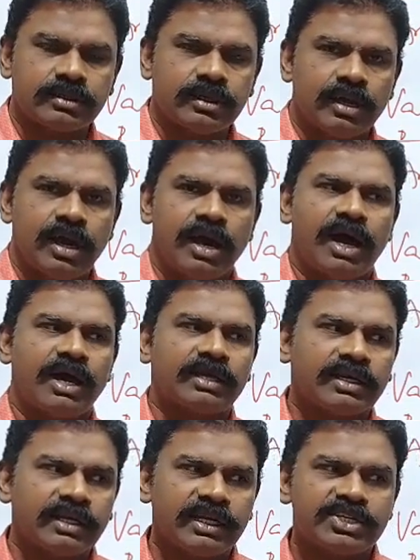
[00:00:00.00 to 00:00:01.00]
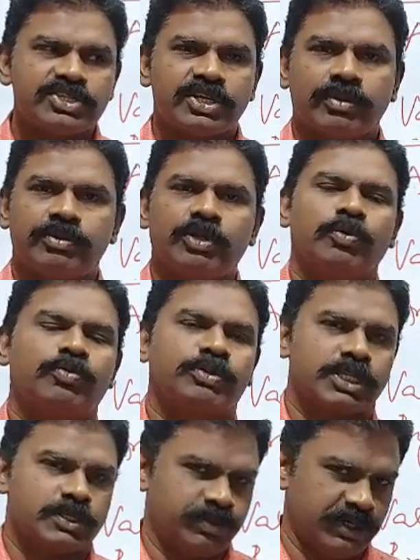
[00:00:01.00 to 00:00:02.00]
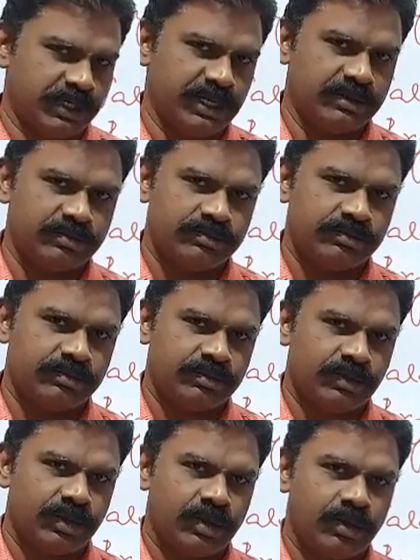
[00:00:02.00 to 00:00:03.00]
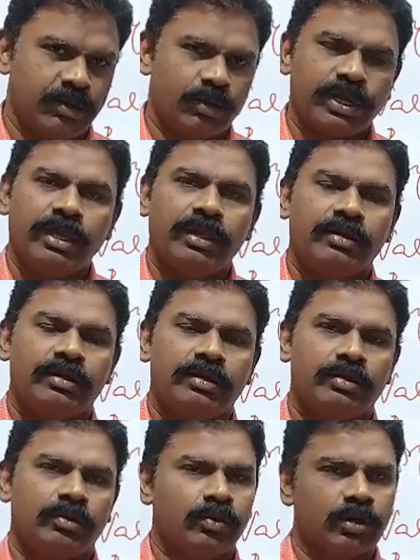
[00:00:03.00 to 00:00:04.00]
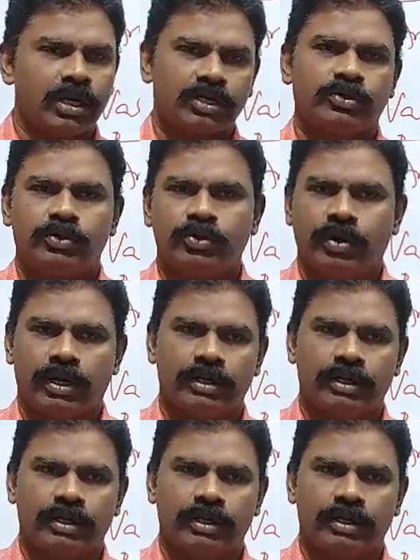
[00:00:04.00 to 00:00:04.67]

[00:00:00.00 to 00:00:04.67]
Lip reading: architecture of the Gupta's period. Okay, good luck to you all.